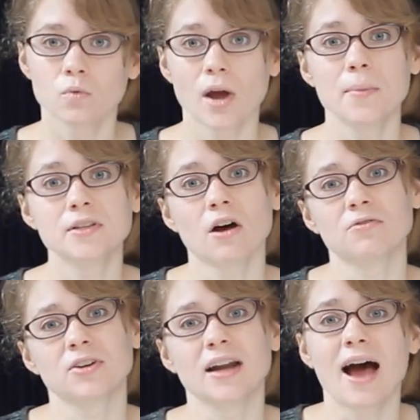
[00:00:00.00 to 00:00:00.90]
Rabbits
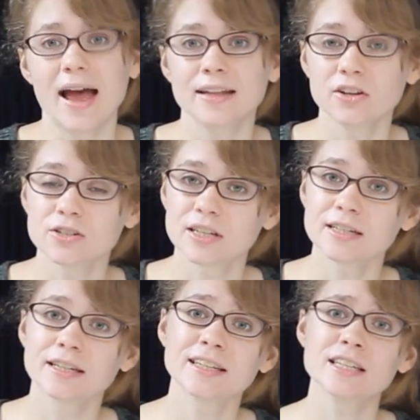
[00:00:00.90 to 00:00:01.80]
often hide their
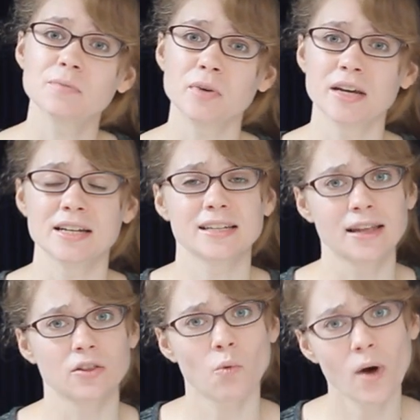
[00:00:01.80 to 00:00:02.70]
sicknesses because
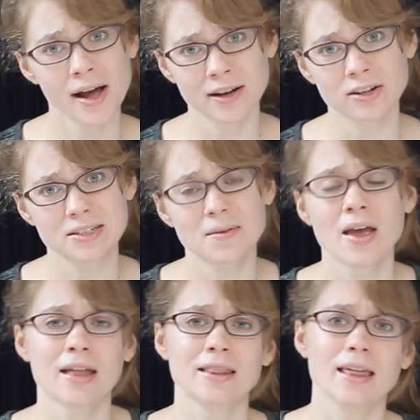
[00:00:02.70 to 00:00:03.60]
in the wild,
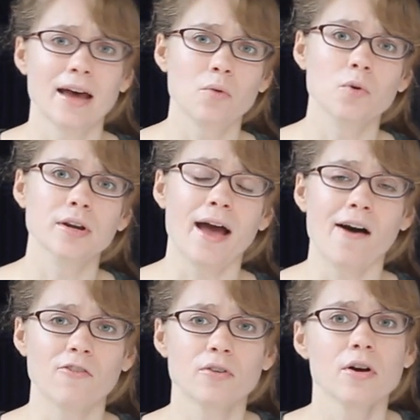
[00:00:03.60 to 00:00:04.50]
that would
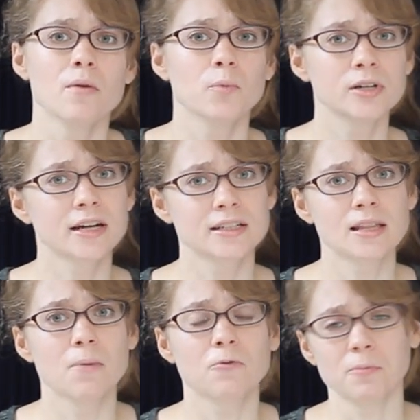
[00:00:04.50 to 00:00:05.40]
have
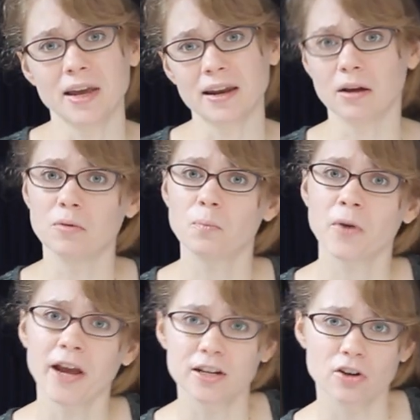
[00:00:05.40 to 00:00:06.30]
protected them from getting
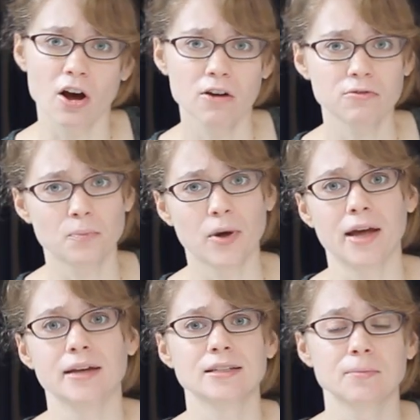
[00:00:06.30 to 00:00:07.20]
picked off
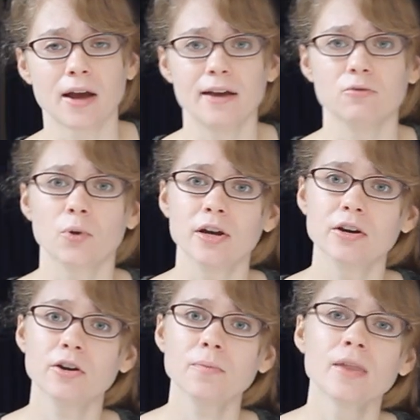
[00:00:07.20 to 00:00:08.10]
by some kind of
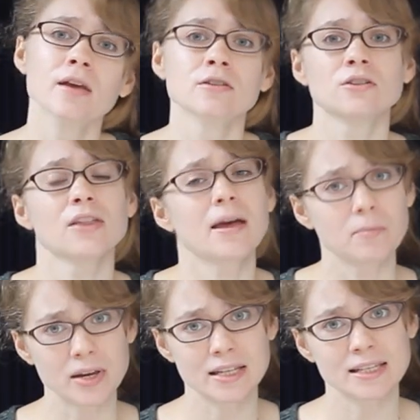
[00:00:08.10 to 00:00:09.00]
predator. So
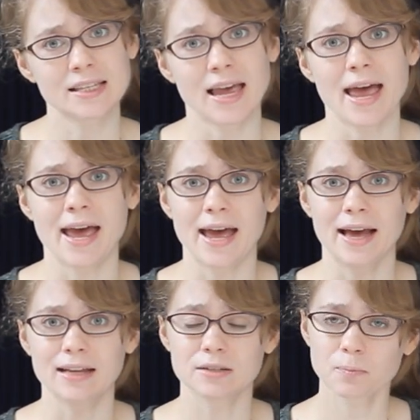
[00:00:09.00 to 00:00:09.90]
that means
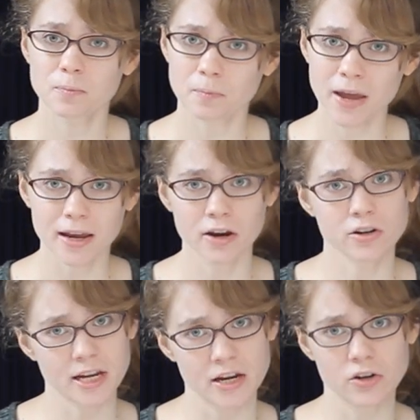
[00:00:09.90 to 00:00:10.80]
as pet
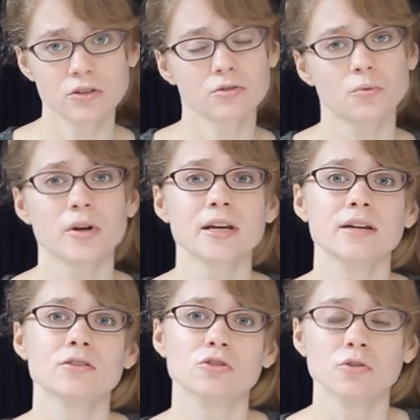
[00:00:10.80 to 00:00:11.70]
caretakers, we
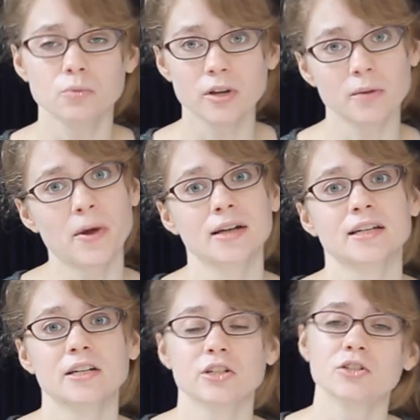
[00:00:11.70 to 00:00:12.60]
need to really pay
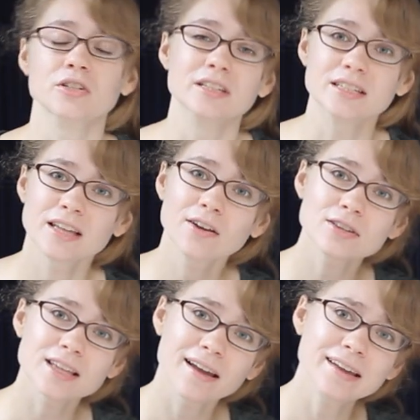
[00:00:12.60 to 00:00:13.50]
attention to the
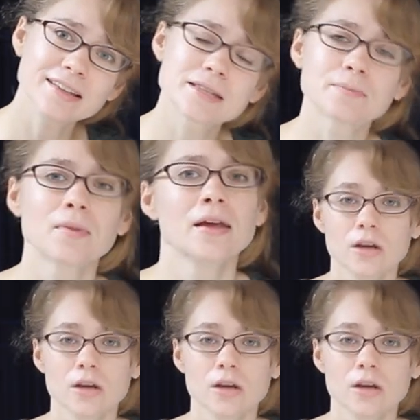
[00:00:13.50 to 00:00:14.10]
subtle signs.